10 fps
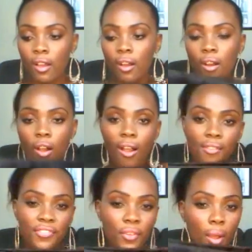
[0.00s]
of
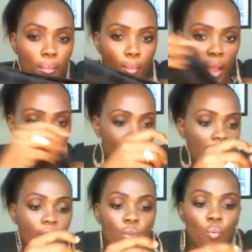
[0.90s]
my
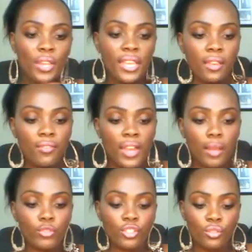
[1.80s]
weave, and
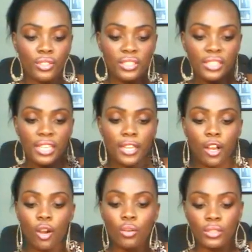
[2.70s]
I'm just going to take
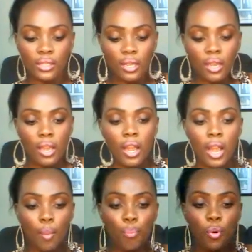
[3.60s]
out
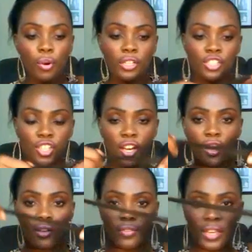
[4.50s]
a portion
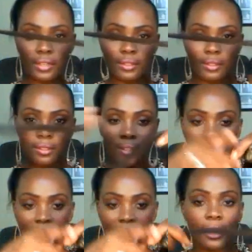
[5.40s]
of it
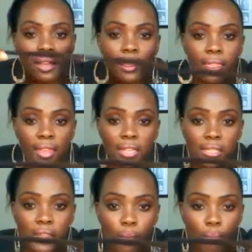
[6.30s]
like this
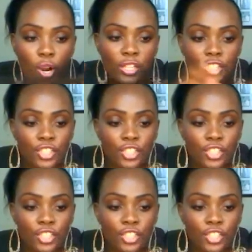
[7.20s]
much.